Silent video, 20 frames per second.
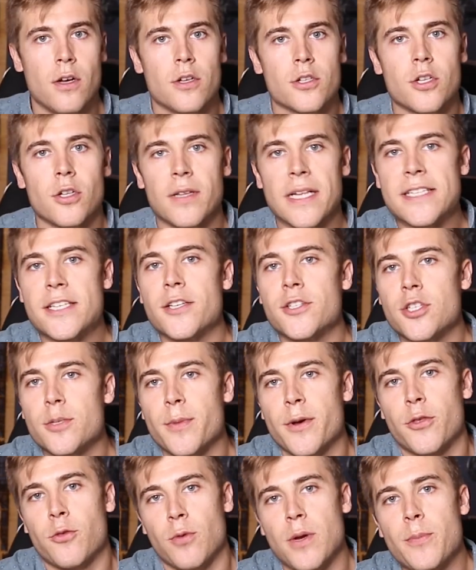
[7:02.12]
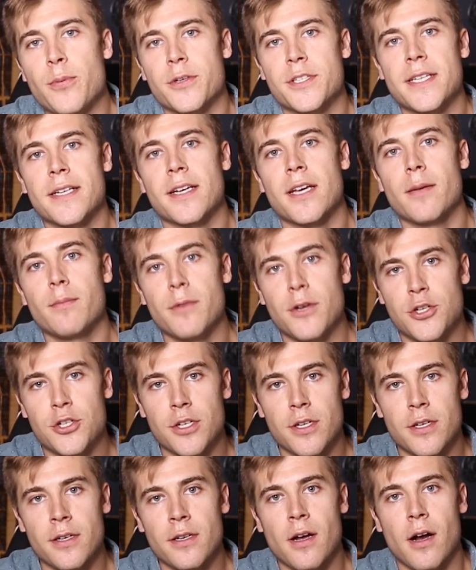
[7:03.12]
So let's assume a 3%
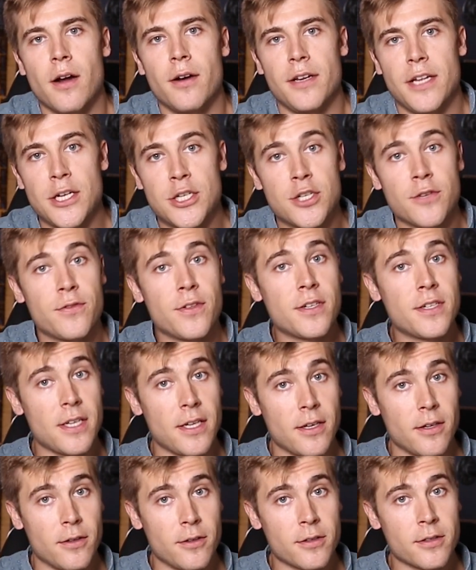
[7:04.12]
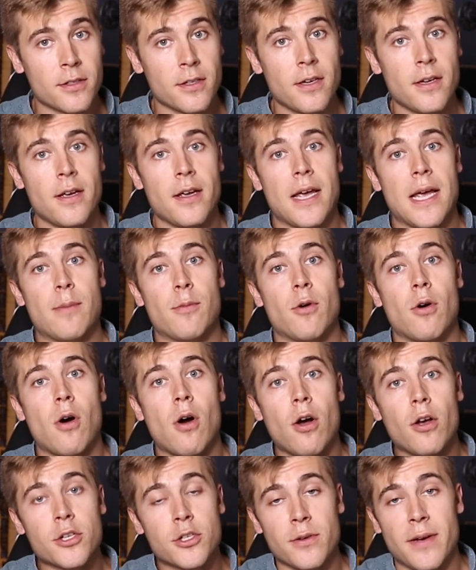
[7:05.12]
commission on each of the deals, and we'll
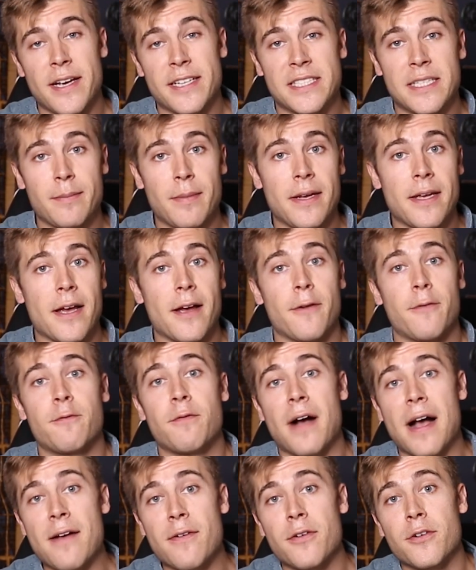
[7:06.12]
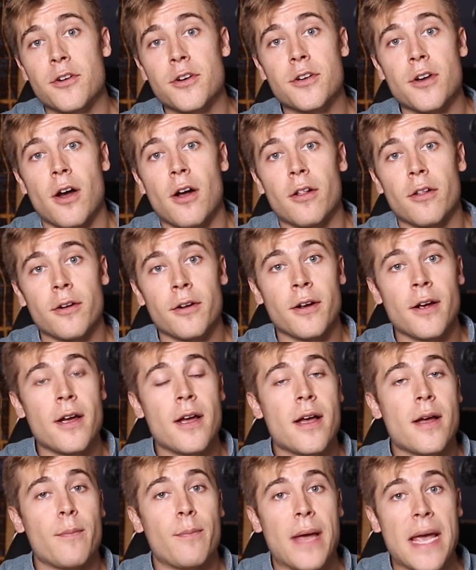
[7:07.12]
also estimate a $500
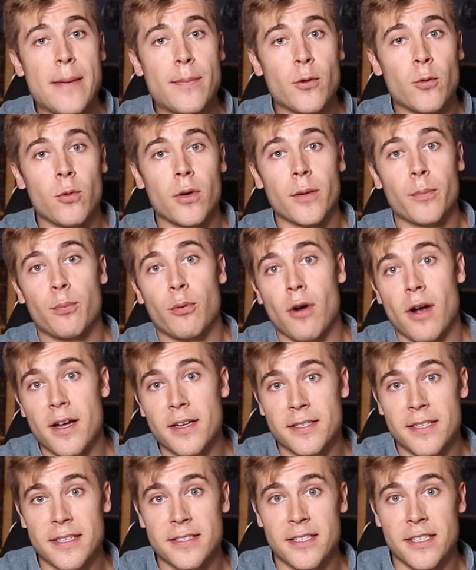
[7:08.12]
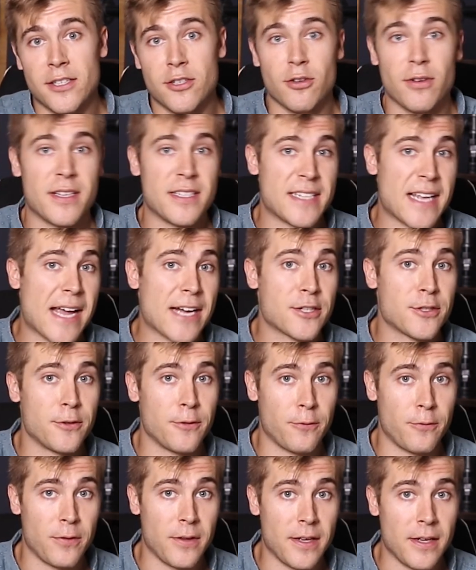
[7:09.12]
paperwork processing transaction
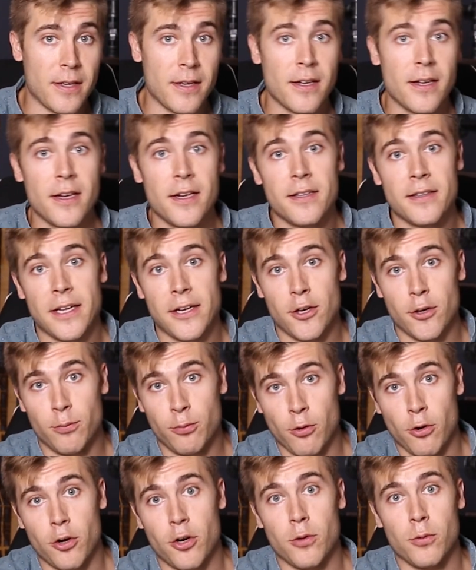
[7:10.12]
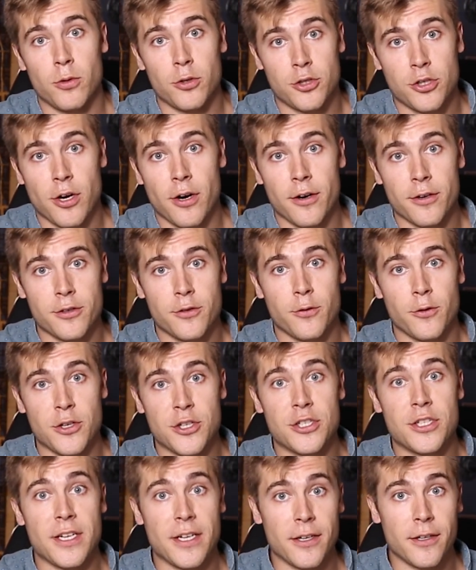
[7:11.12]
fee that your broker will charge for
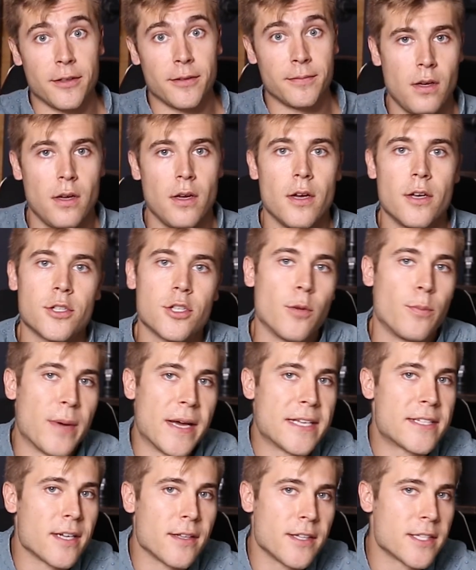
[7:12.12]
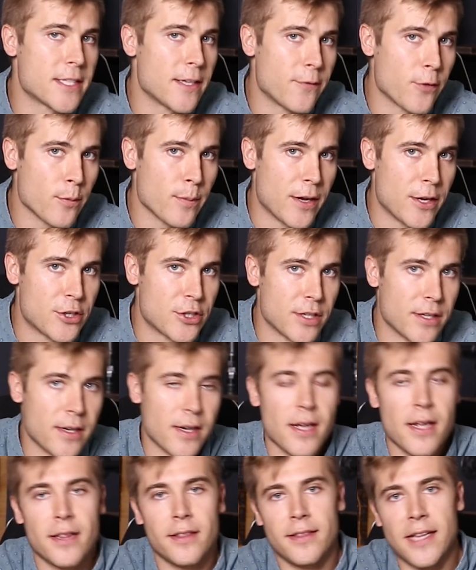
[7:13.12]
each deal. So based on this
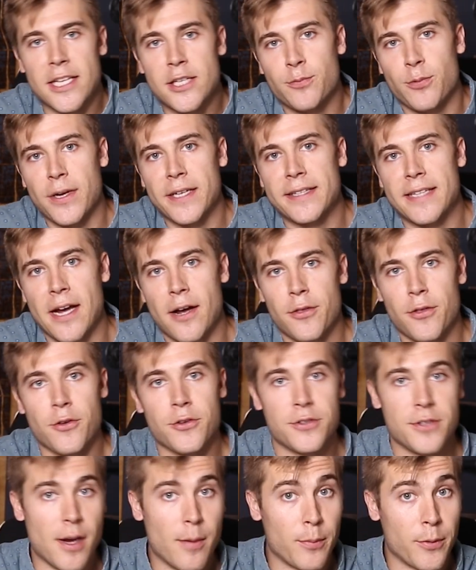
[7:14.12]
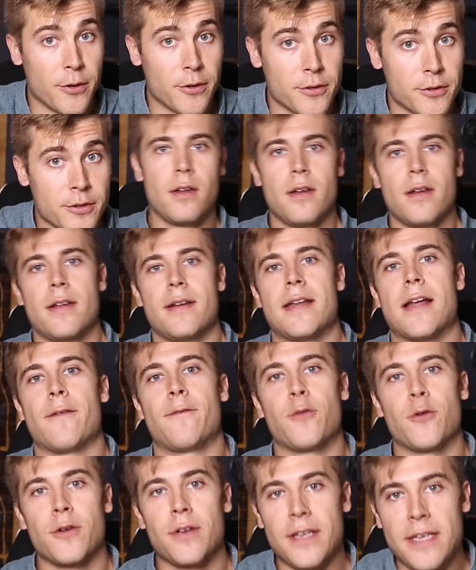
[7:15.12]
information, let's break down those numbers. Now,
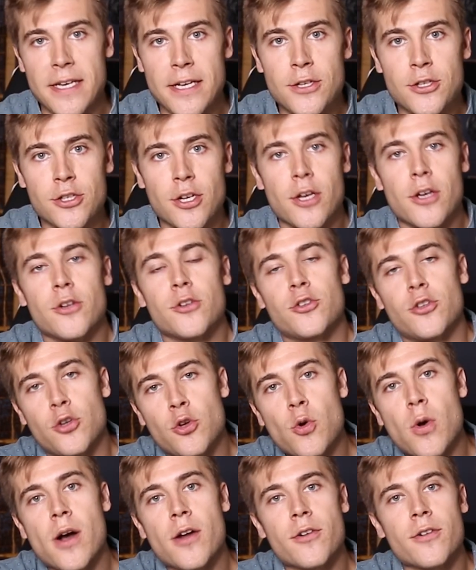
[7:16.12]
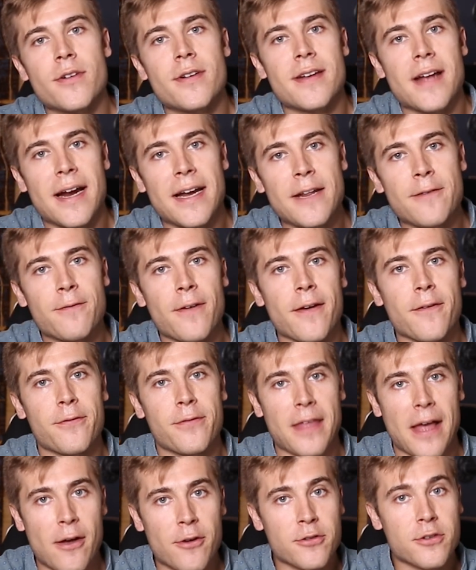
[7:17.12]
for each
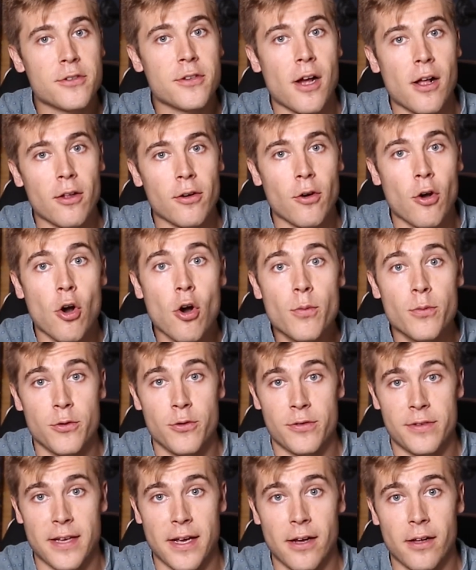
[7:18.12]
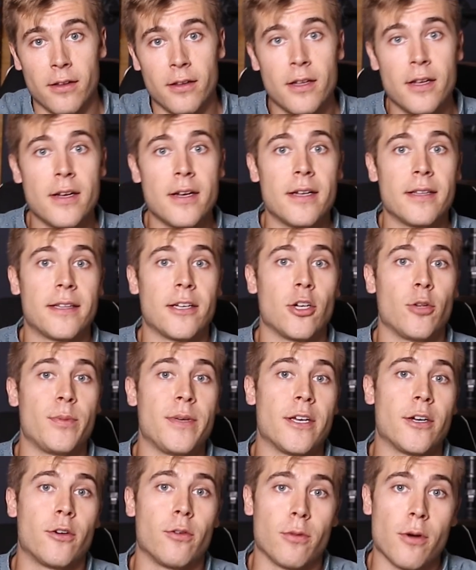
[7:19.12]
$295,000 home you sell, there will be
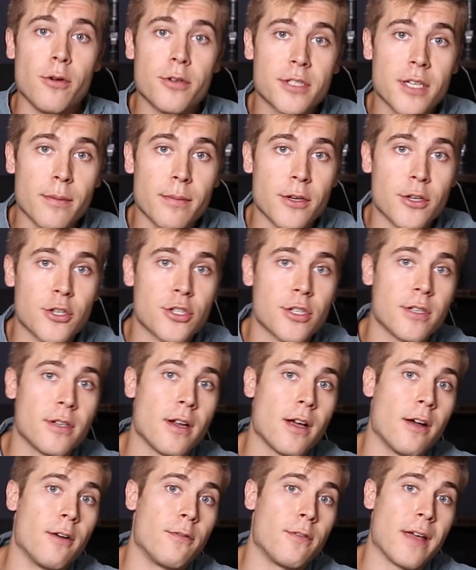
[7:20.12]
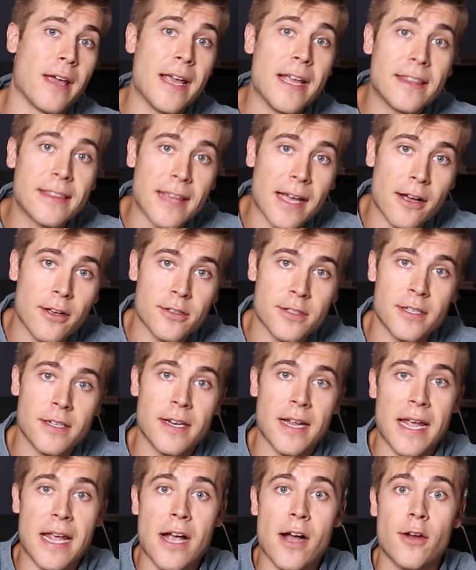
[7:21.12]
a gross commission of
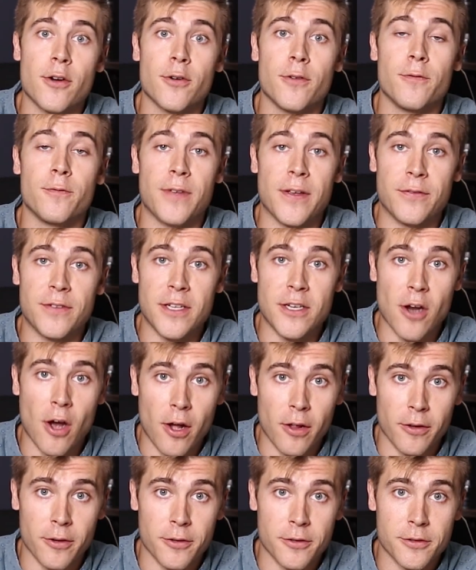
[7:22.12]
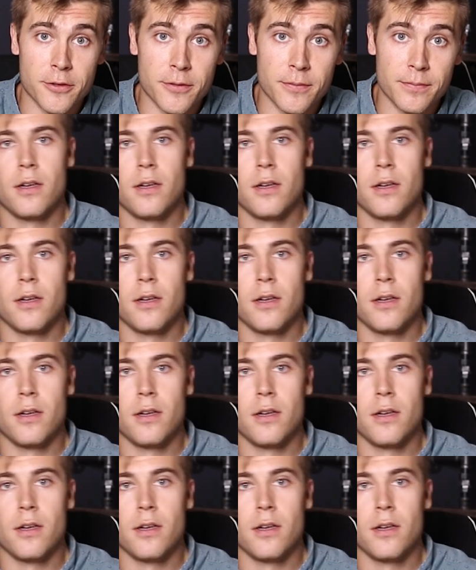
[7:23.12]
$8,850.